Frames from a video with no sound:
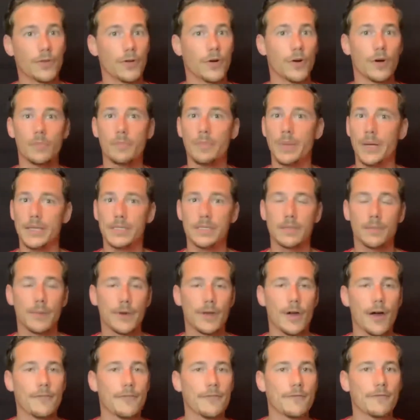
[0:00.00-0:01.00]
third, pick
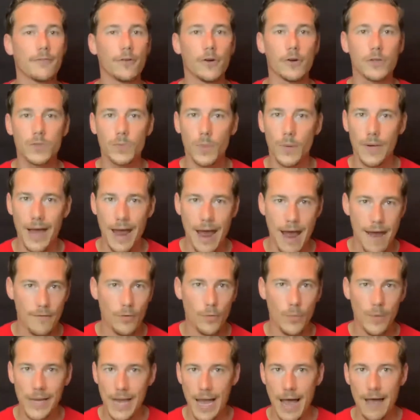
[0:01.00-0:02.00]
somebody off at first,
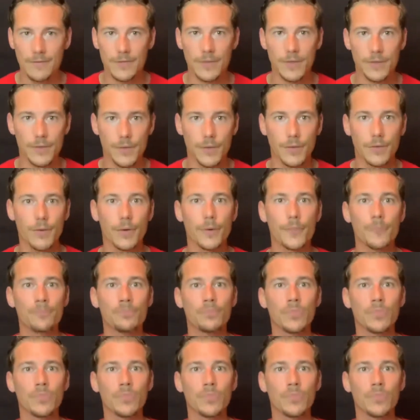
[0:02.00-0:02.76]
whatever we have to do.